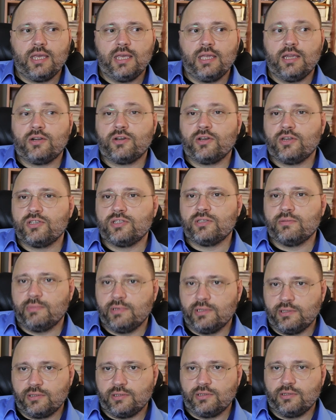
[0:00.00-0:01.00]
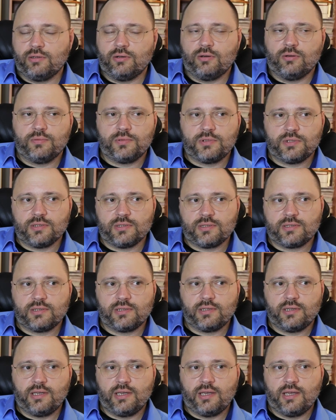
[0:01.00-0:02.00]
he increased the military
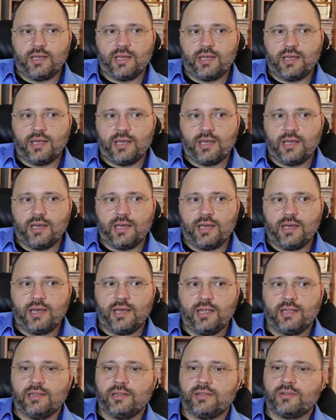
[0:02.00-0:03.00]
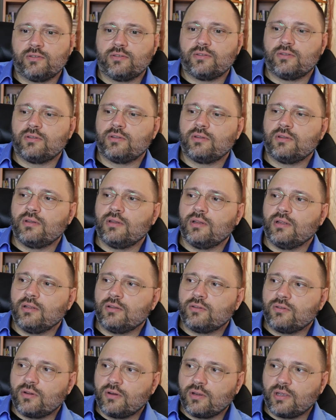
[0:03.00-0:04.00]
options, and
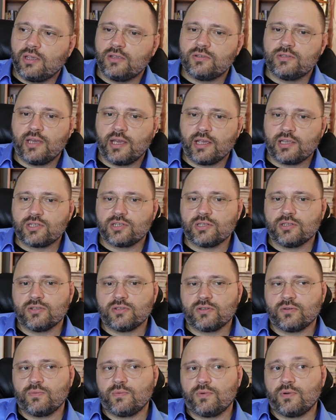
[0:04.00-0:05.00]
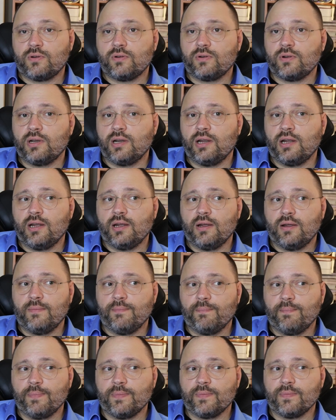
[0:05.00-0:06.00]
the Turkey's actions were
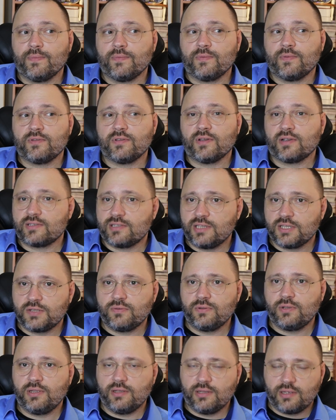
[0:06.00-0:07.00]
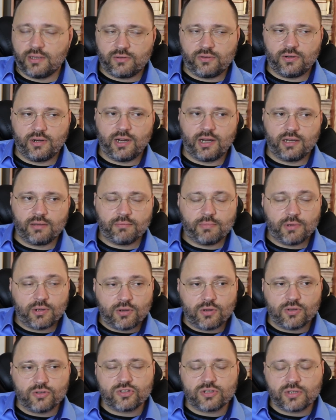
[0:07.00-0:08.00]
successful in that regard,
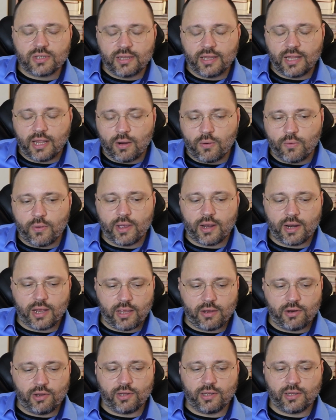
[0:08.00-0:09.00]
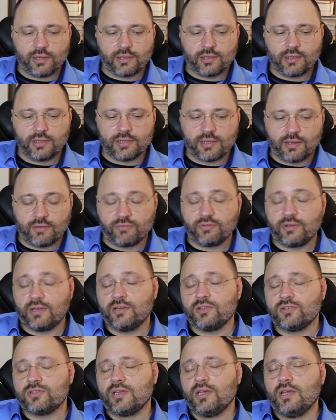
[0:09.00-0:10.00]
because now we are hearing that
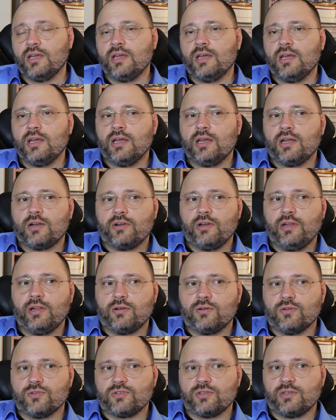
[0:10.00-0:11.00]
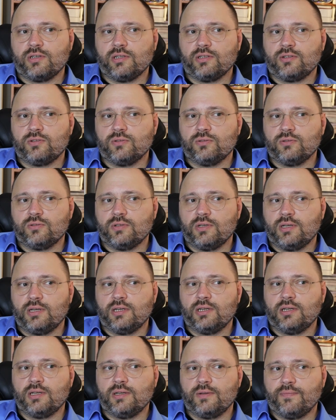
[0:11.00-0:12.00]
Haftar is really considering to
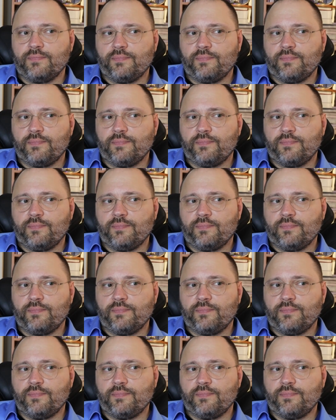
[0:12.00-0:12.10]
